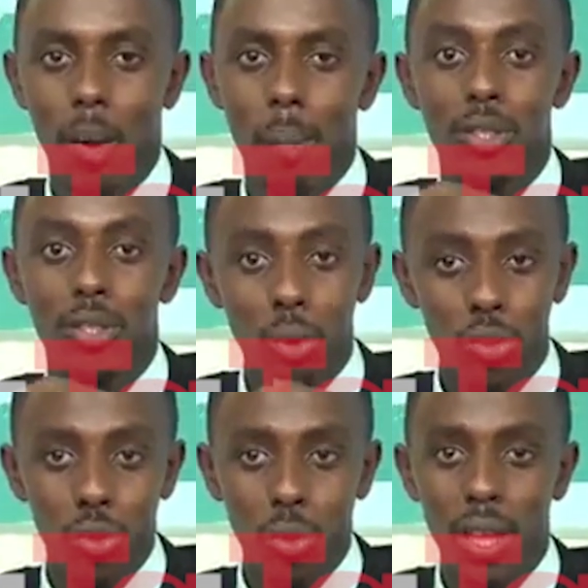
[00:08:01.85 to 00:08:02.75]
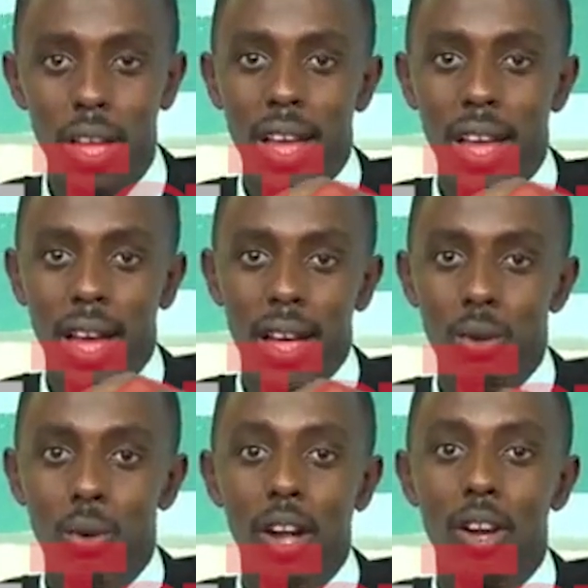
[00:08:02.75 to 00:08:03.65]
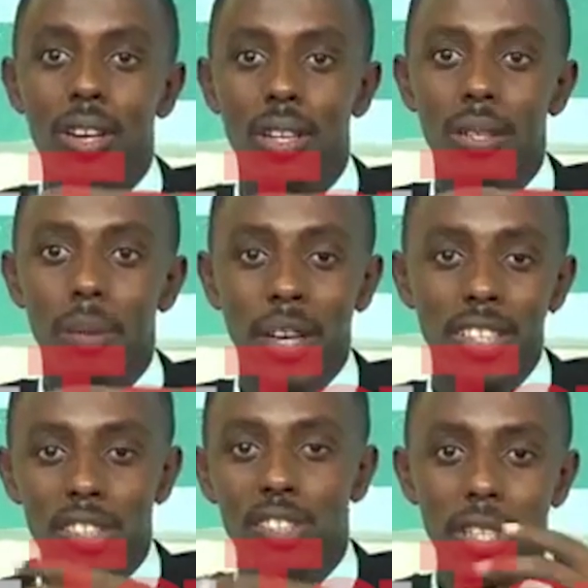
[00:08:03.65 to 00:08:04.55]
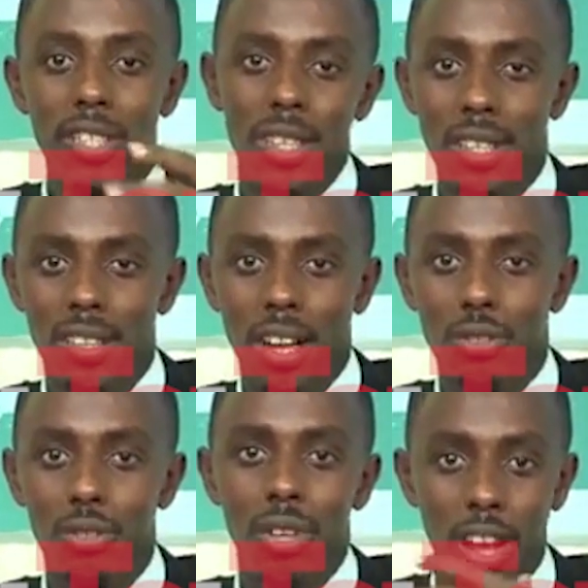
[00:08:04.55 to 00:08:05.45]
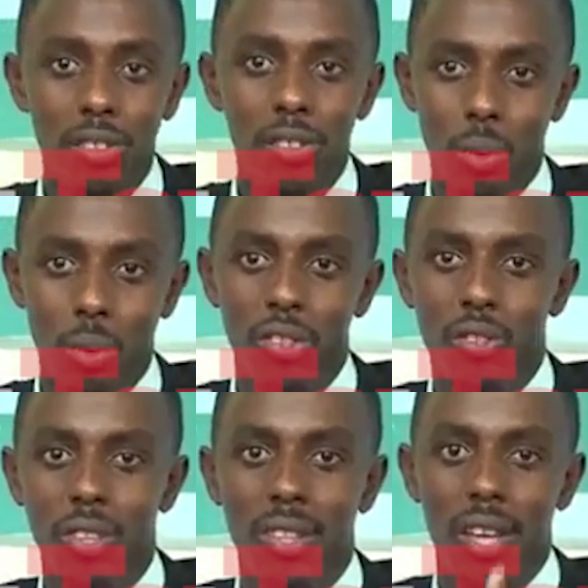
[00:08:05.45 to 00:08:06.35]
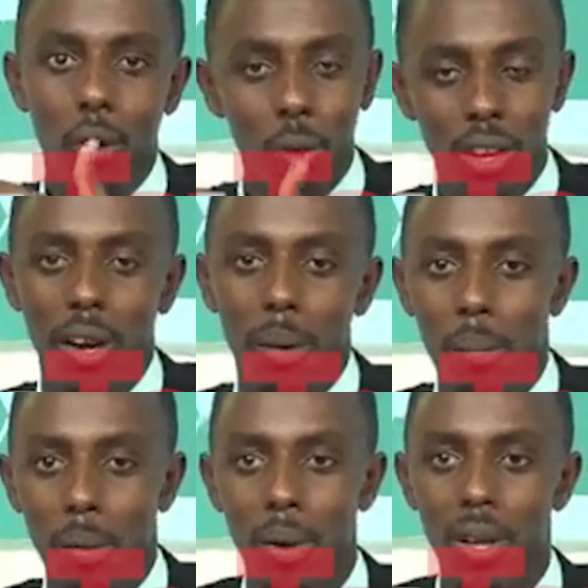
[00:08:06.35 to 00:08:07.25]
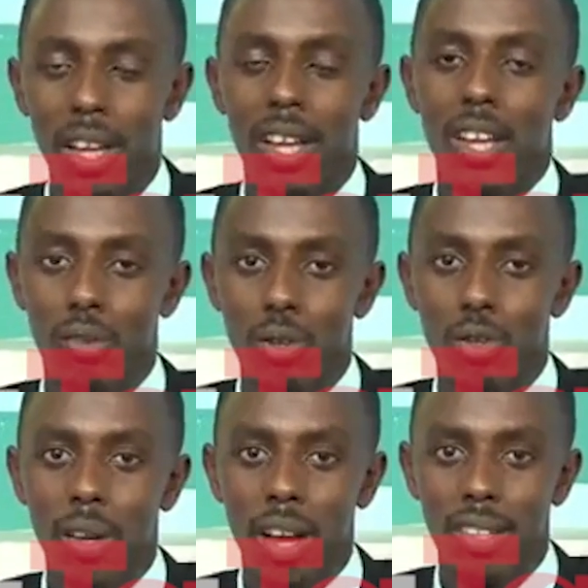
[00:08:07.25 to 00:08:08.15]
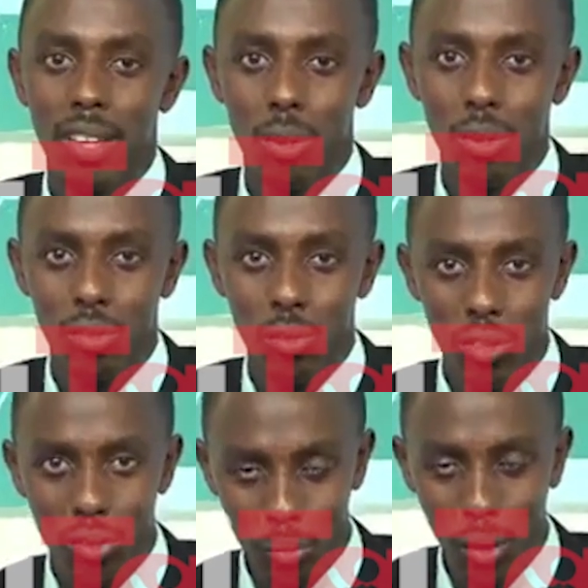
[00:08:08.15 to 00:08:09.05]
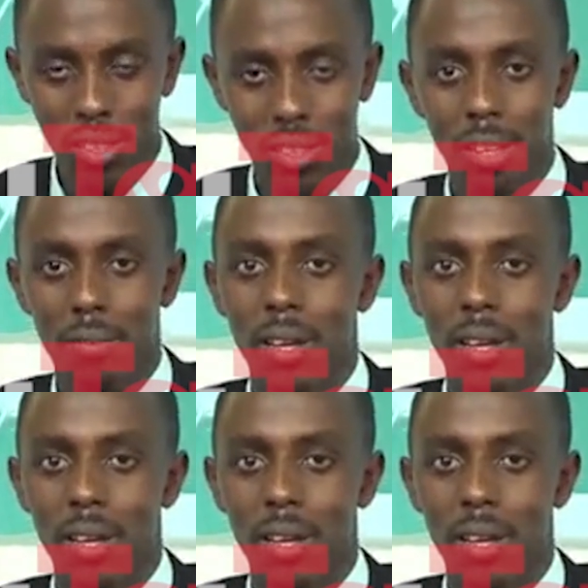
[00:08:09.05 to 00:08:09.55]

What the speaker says: But also, you can participate in the discussion, ask the questions. The Honorable is going to be answering those questions myself.